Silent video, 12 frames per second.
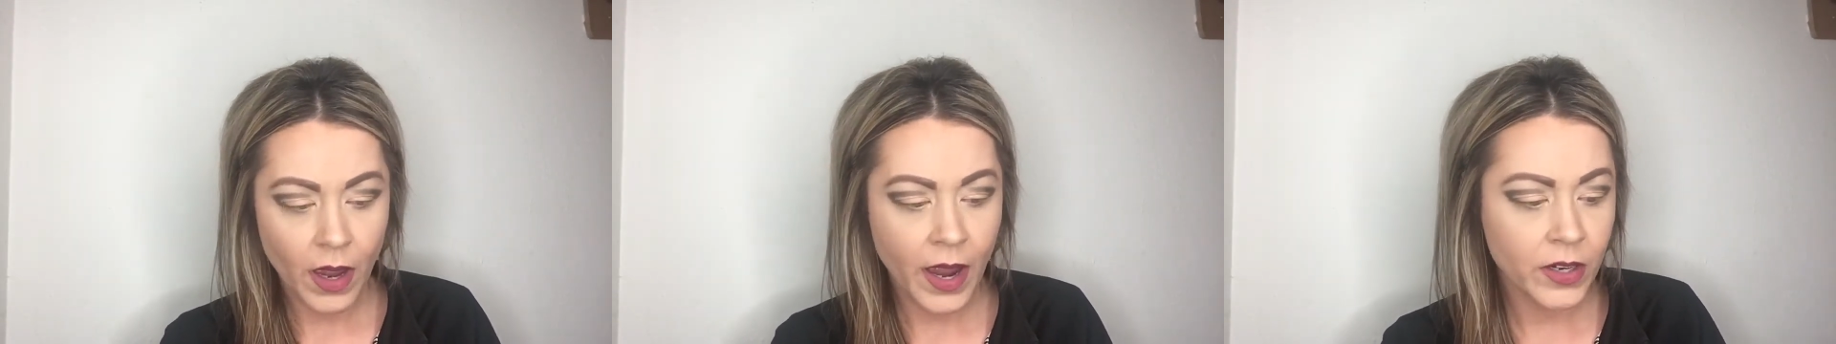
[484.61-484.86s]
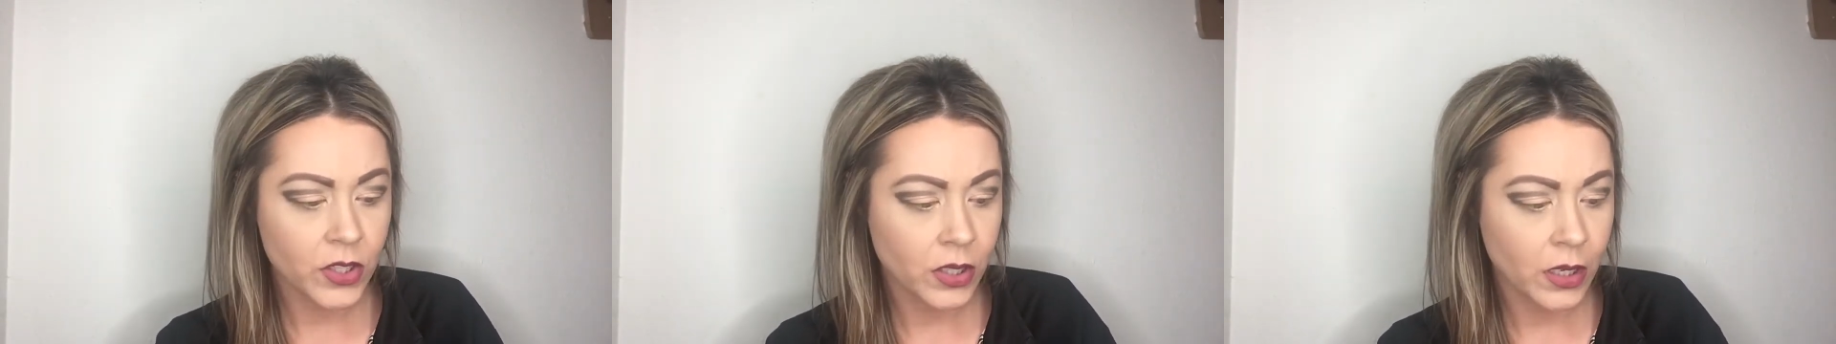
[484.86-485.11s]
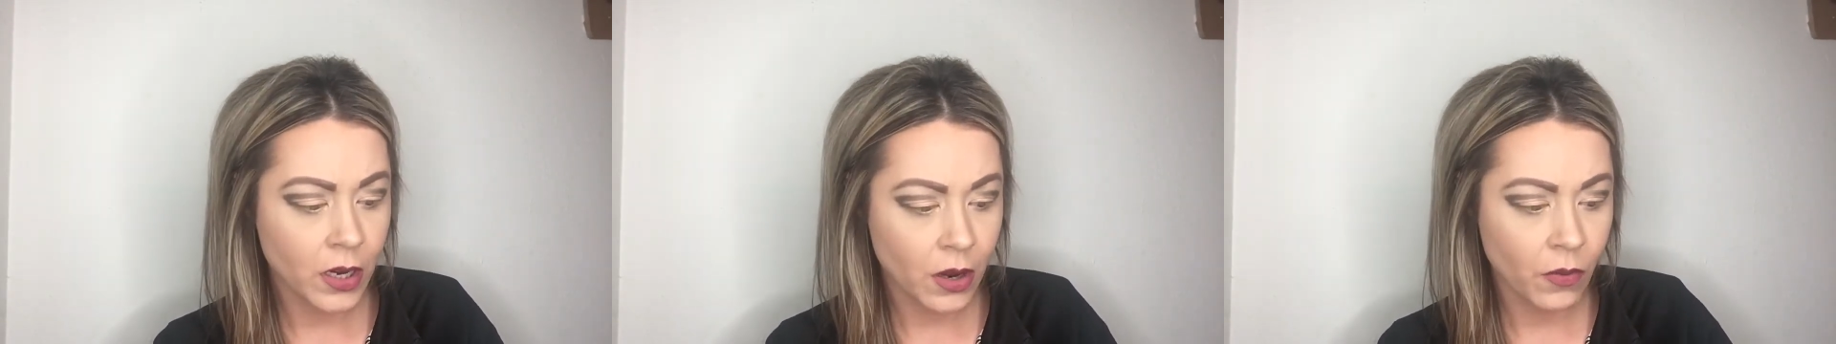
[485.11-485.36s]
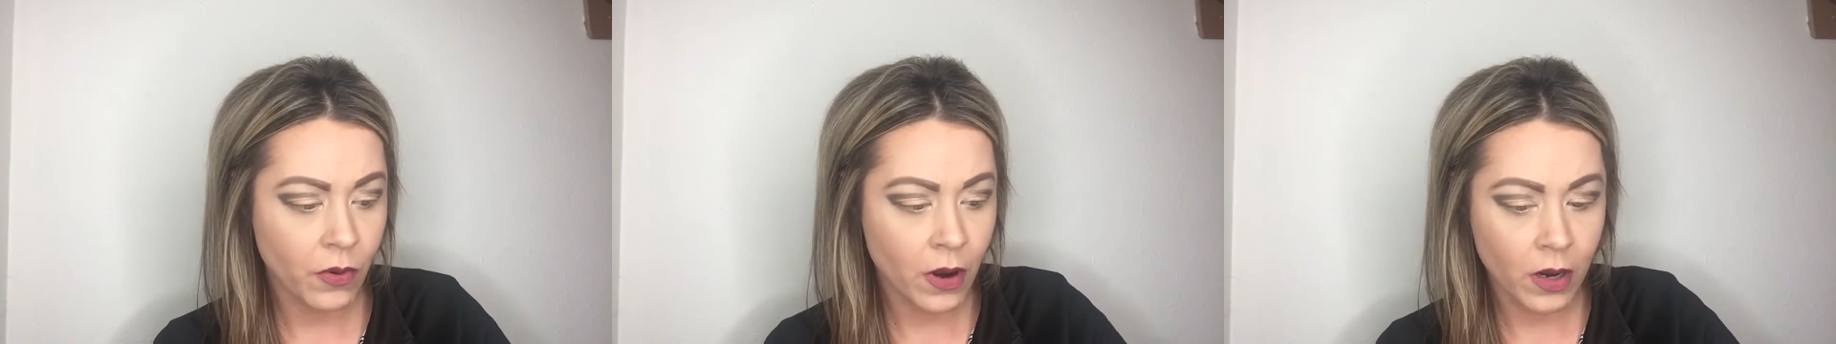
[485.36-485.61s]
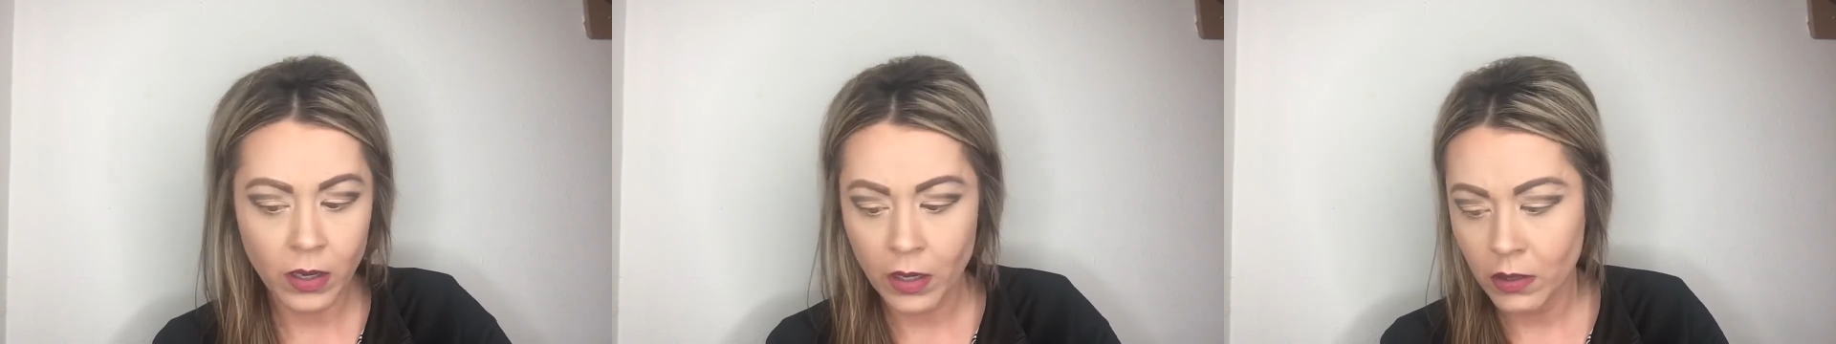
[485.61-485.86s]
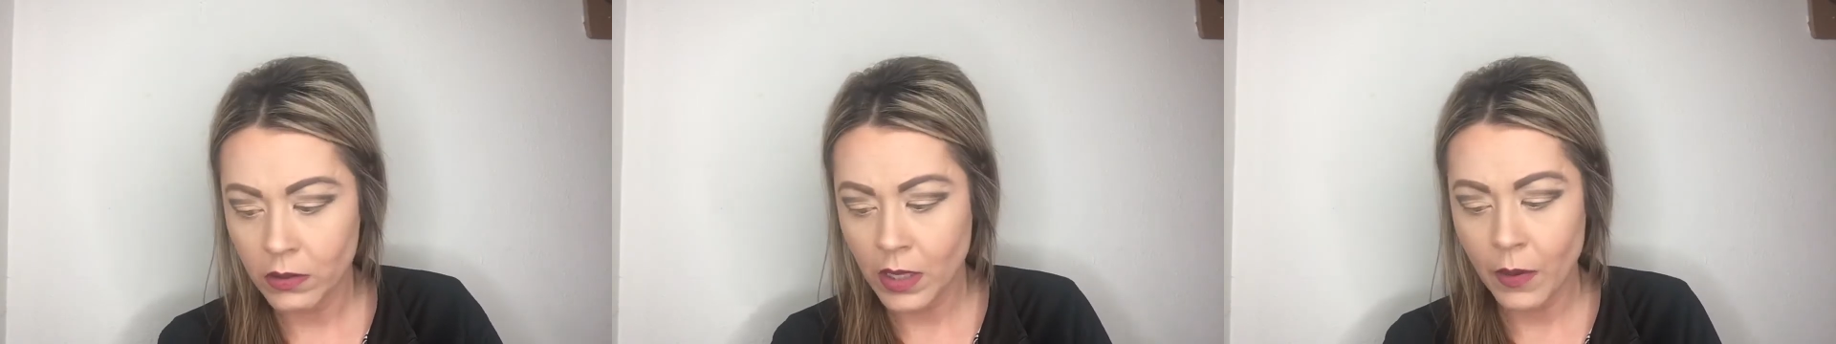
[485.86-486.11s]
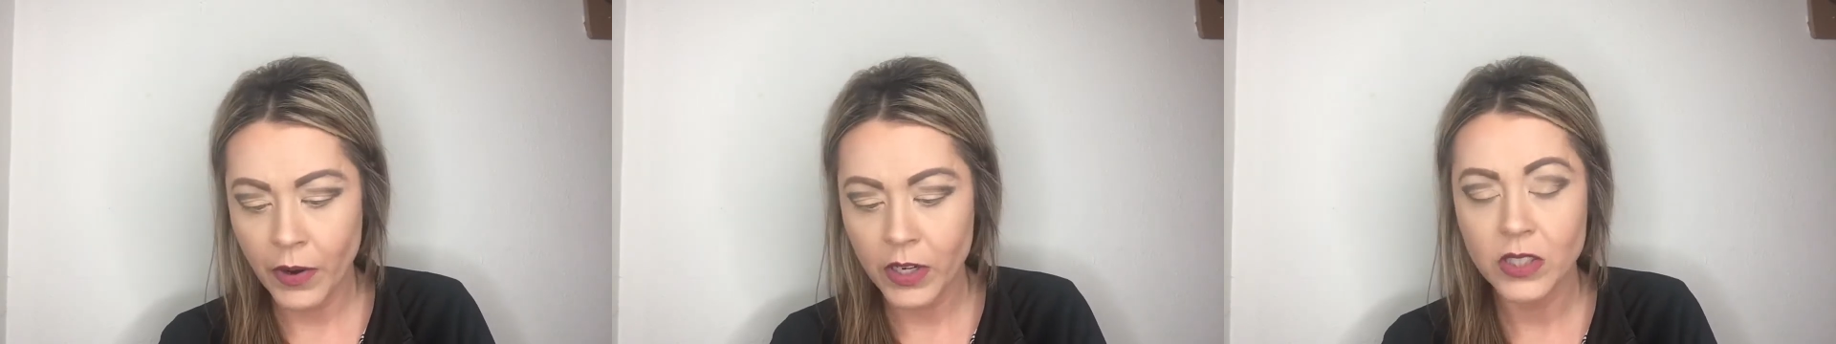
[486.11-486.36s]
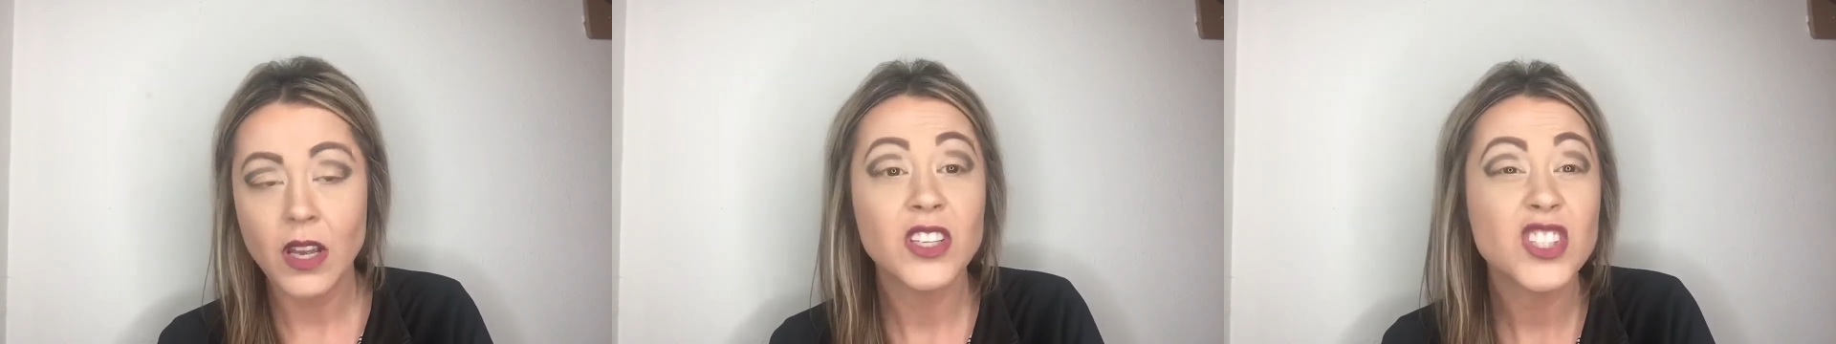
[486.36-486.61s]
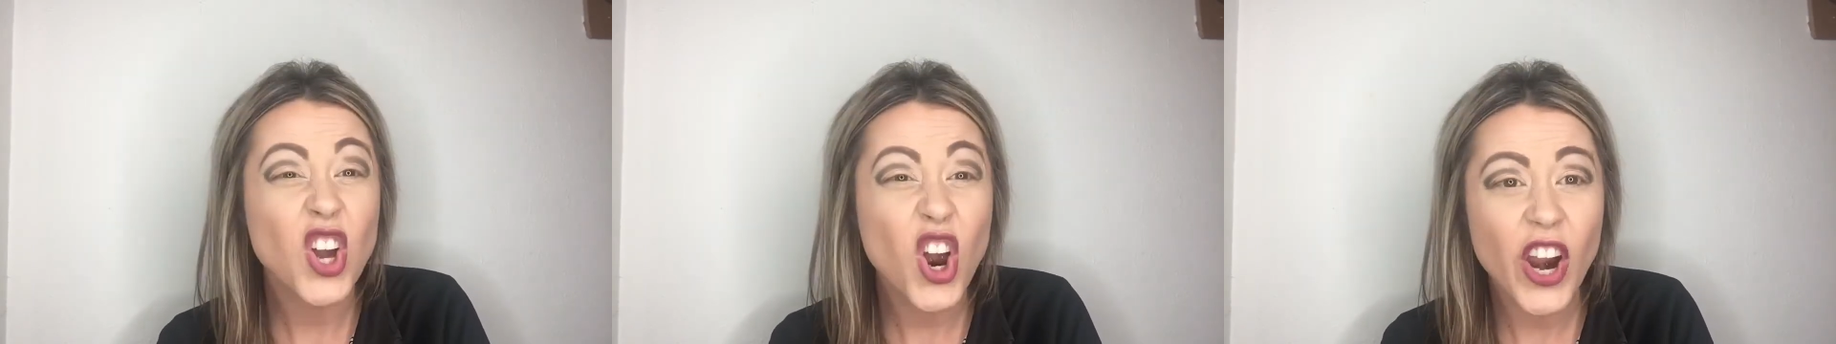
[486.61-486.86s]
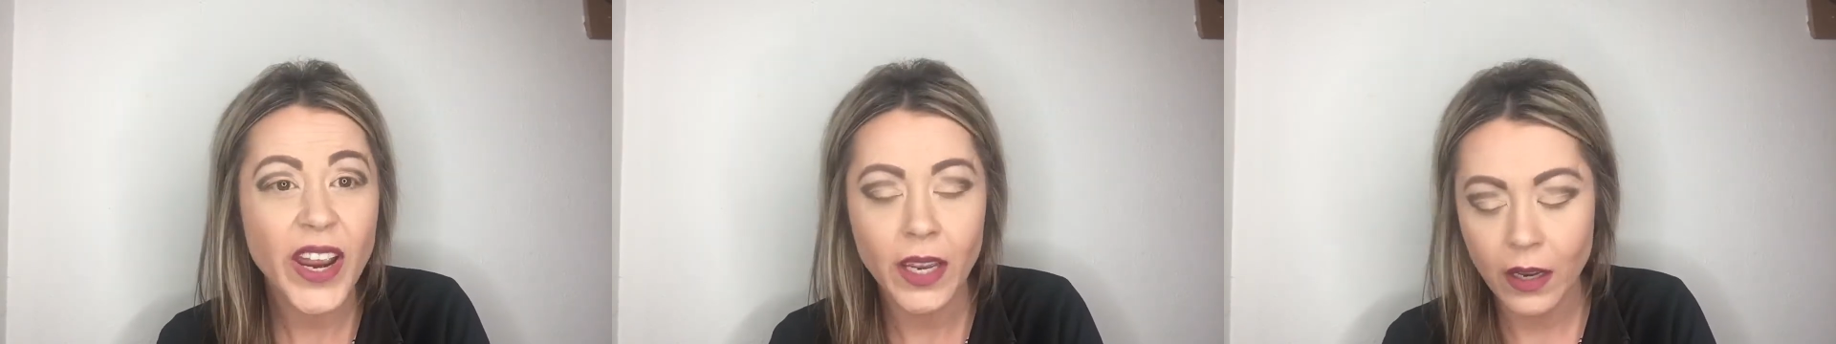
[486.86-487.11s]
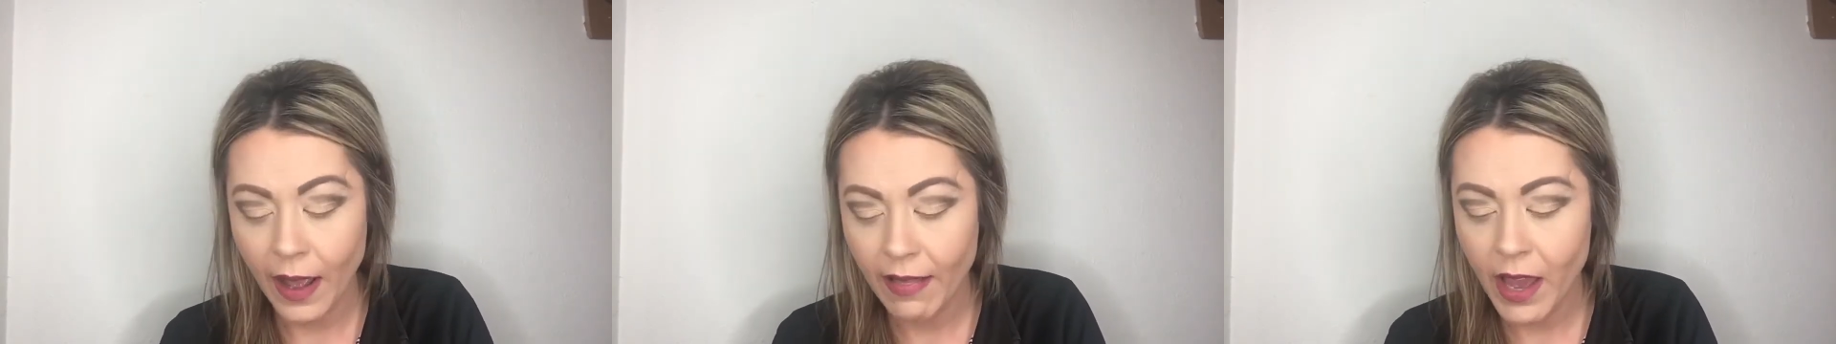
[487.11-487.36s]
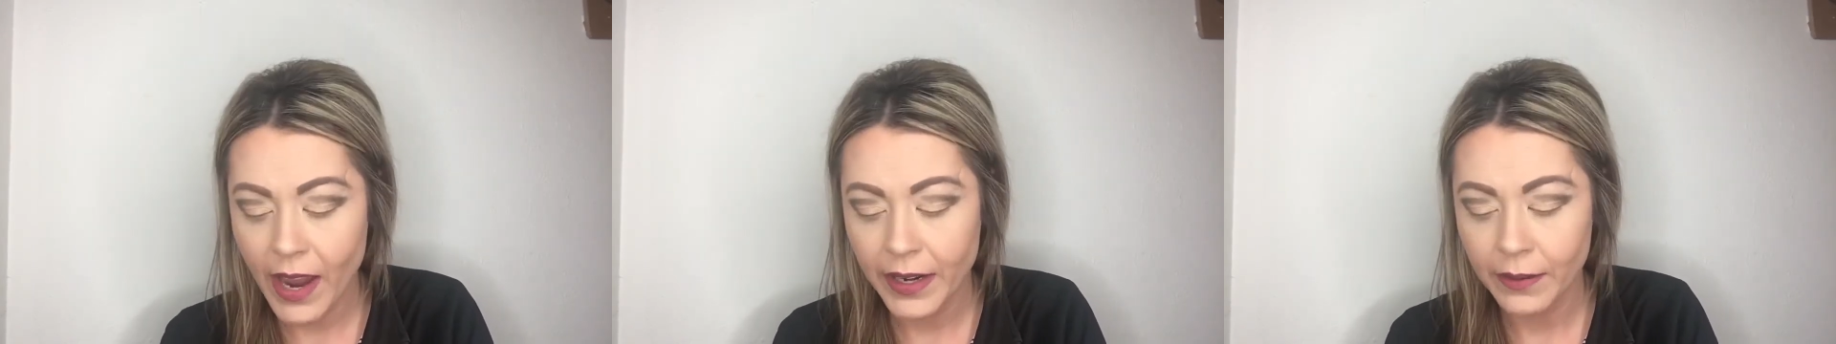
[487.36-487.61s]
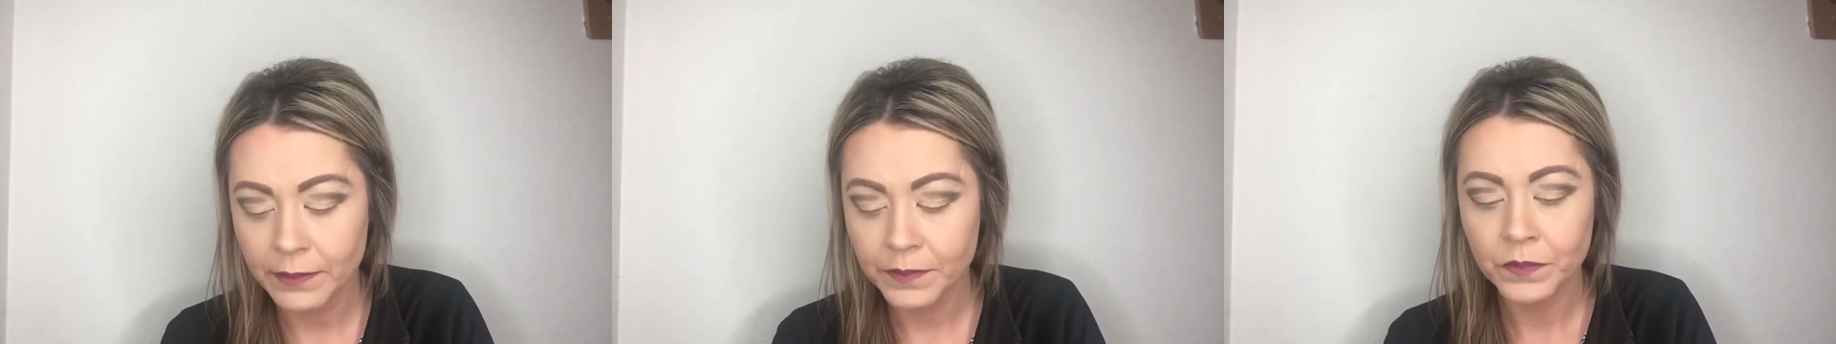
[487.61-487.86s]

Actually, no, we're not going to use that brush. Sorry, I lied.